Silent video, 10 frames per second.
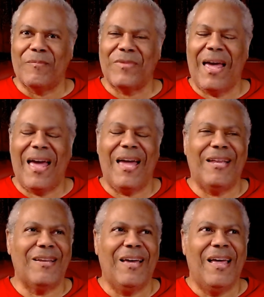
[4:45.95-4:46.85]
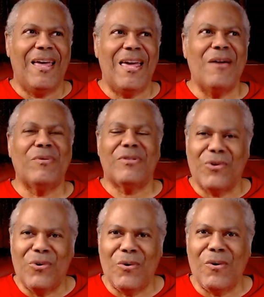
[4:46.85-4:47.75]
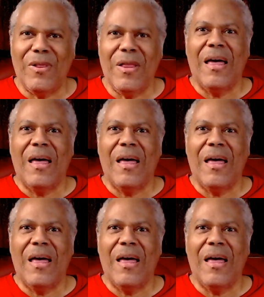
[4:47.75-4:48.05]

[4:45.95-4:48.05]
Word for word: And it was cool.